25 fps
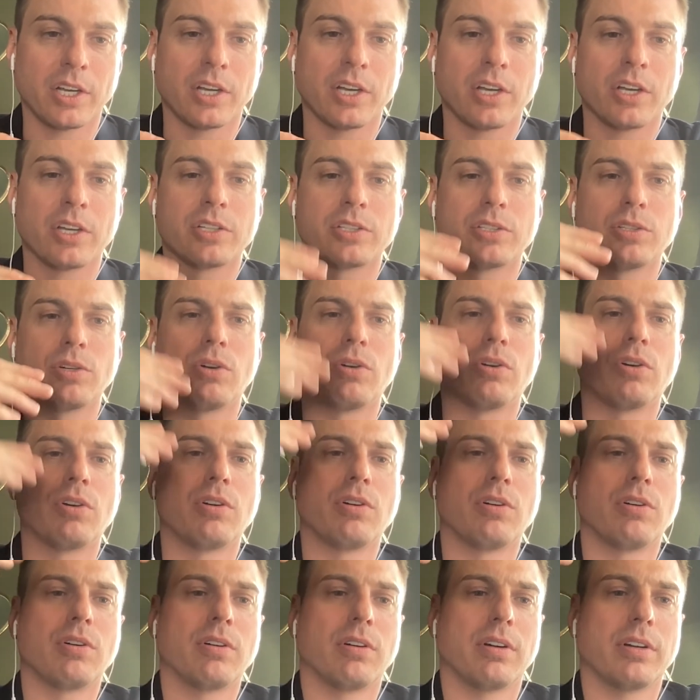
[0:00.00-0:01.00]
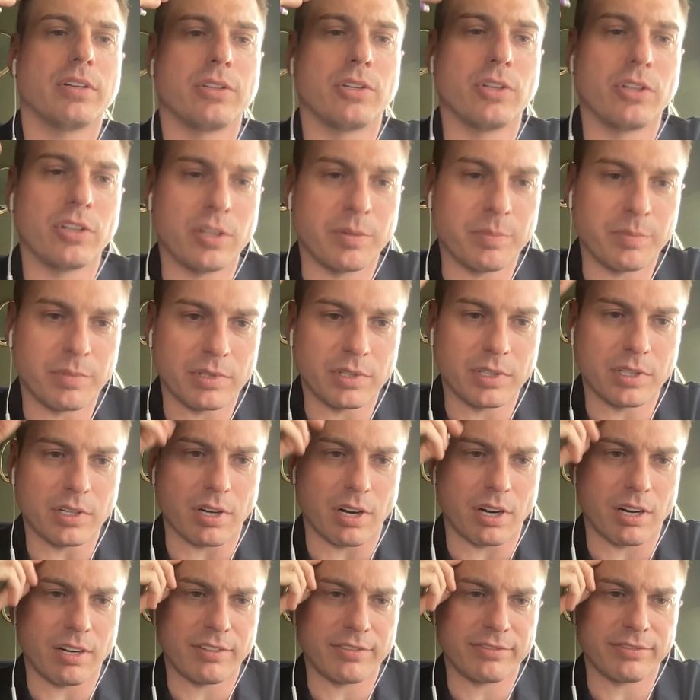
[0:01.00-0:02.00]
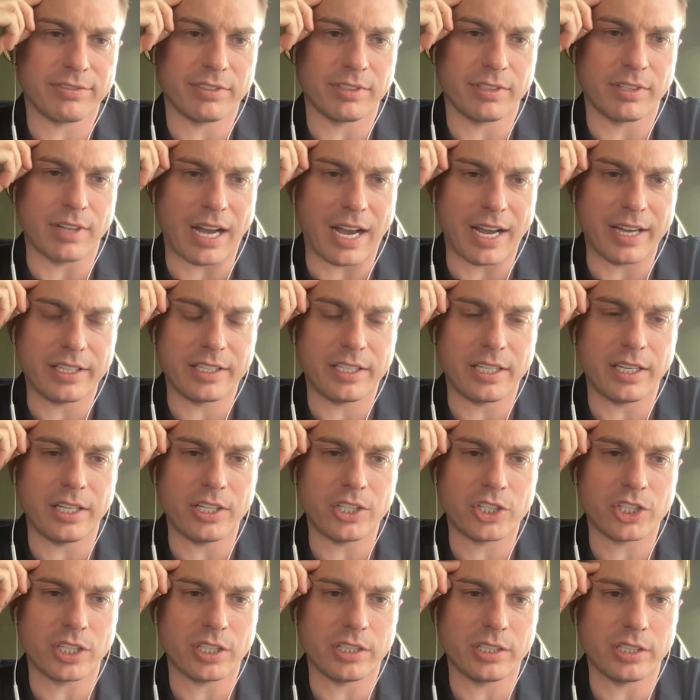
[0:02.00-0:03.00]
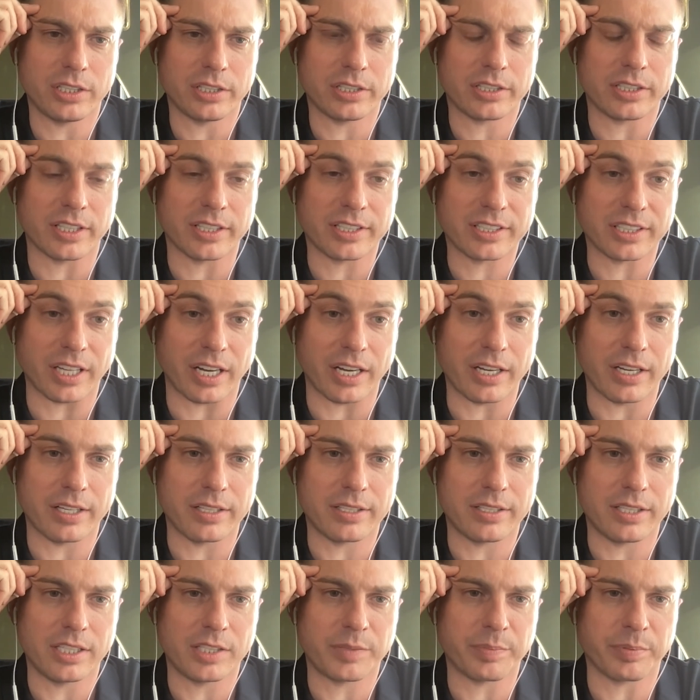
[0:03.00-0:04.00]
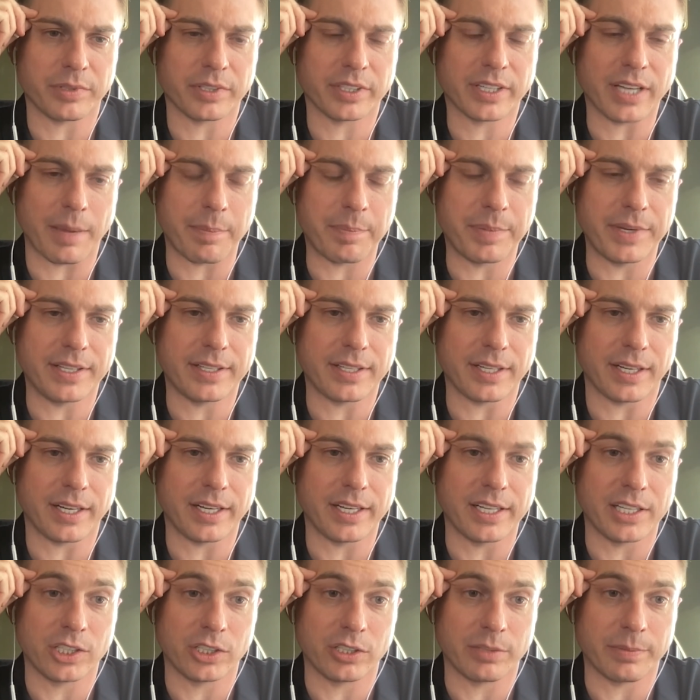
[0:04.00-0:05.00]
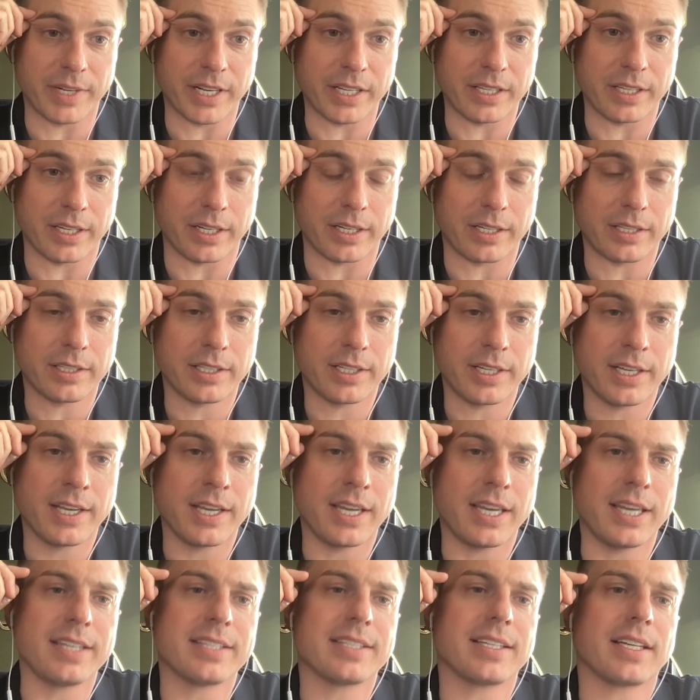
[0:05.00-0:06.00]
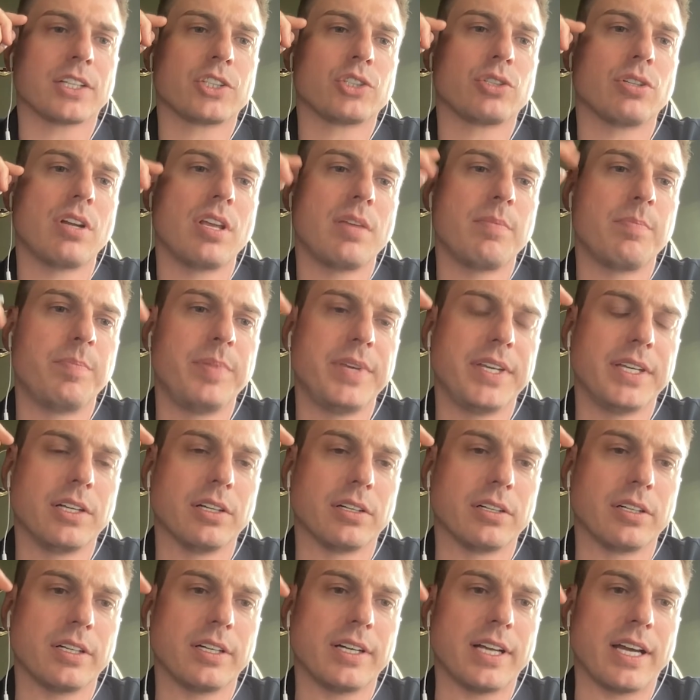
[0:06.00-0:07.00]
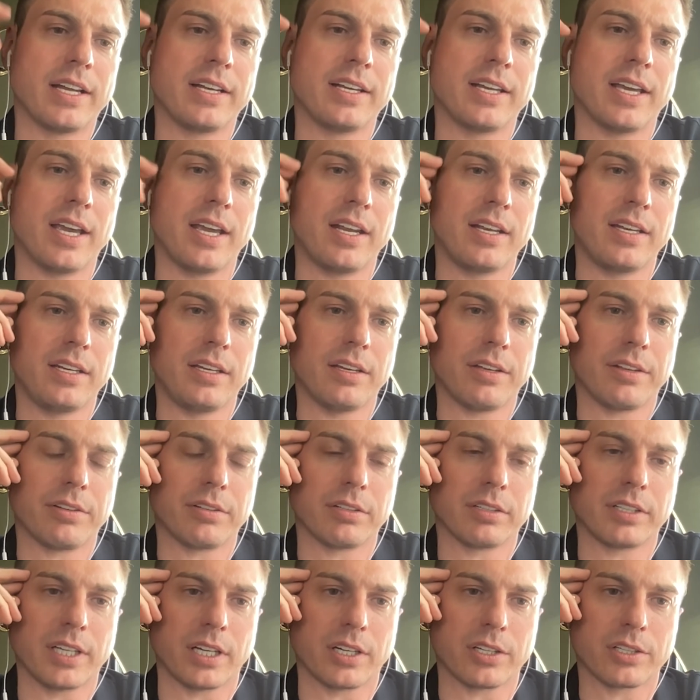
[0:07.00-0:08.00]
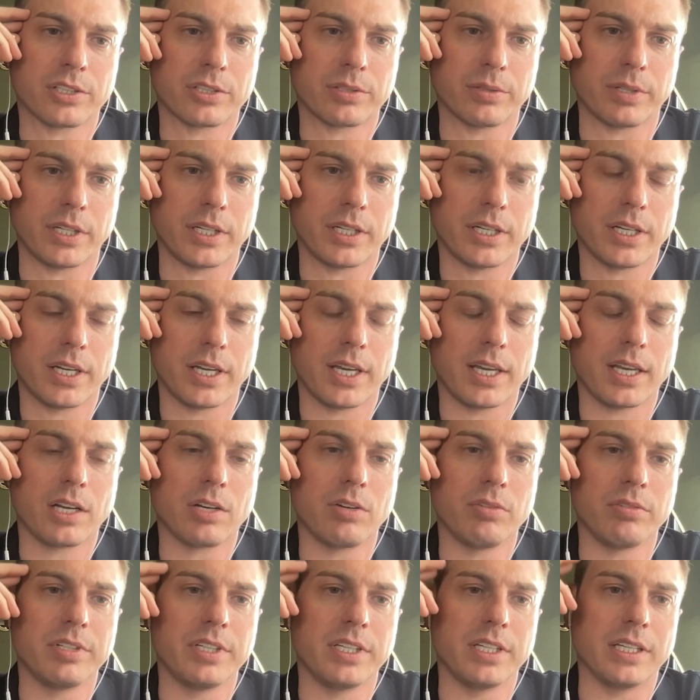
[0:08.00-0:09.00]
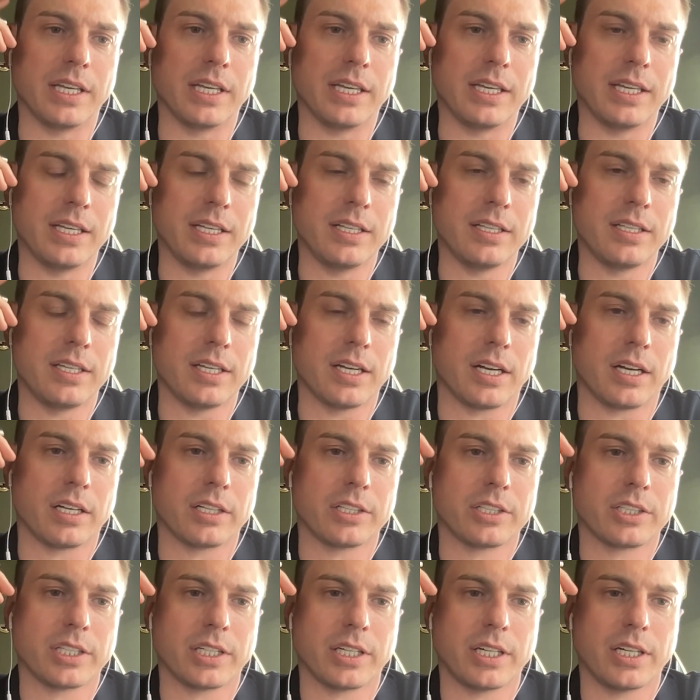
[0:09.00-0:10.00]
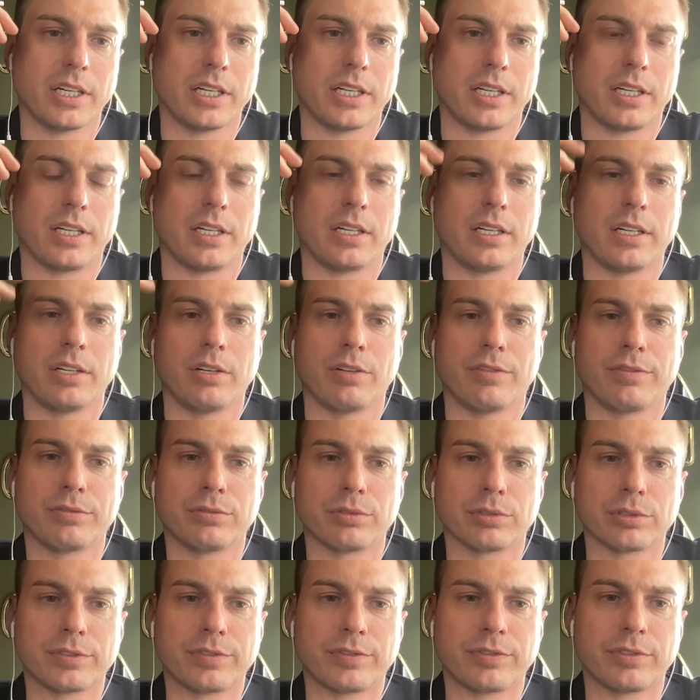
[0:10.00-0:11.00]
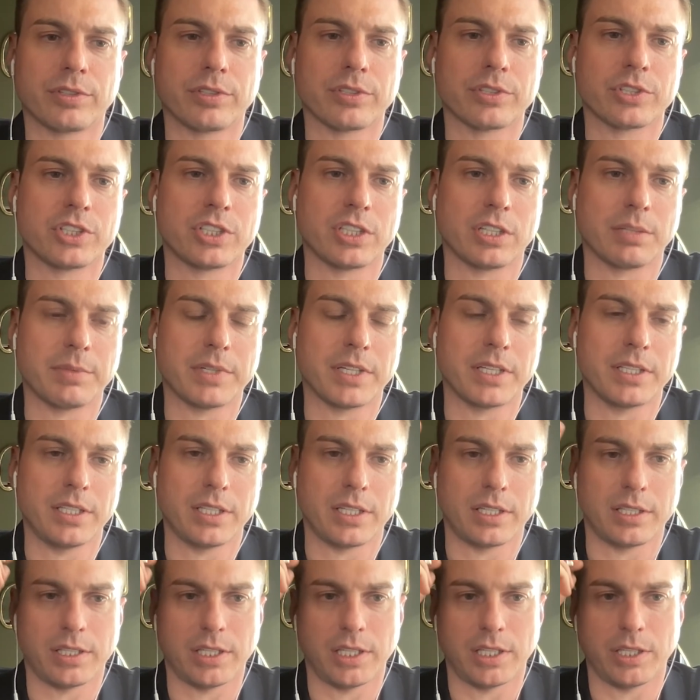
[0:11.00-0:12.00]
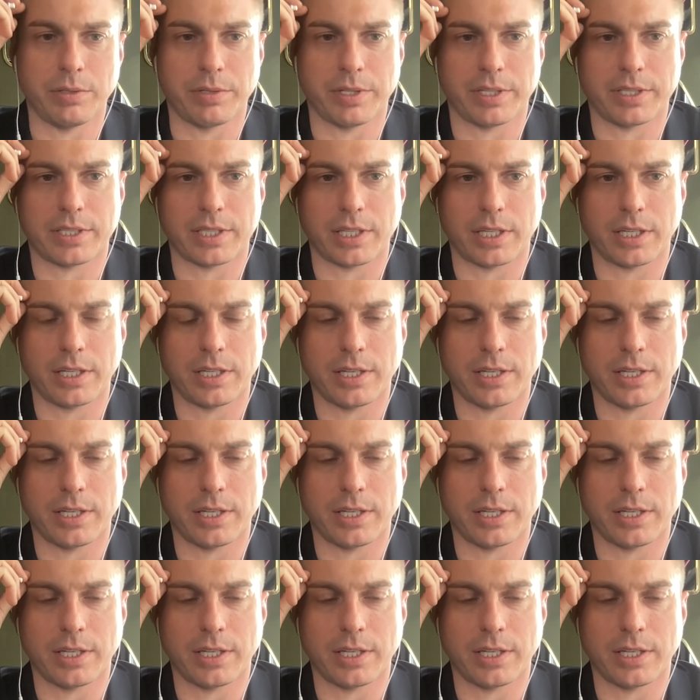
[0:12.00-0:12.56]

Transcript: So the number of IT engineers and scientists per capita in Romania is actually bigger than any other country, including India, China, and of course France, Germany, and the USA.